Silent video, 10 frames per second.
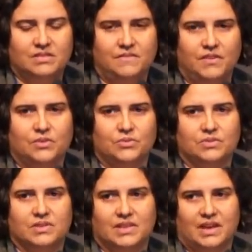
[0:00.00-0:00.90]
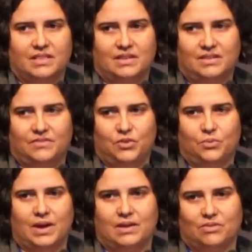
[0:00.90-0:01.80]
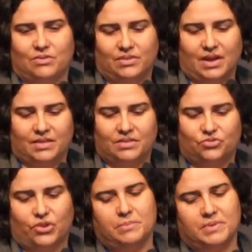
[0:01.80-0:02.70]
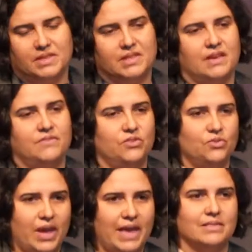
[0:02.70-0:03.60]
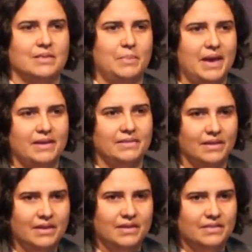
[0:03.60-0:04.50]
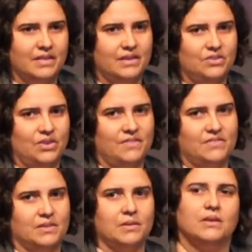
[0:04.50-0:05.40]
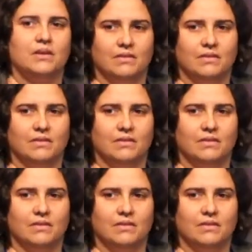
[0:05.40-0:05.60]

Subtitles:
difficult to say that if you are on other treatments, say for your cancer pain, that you have to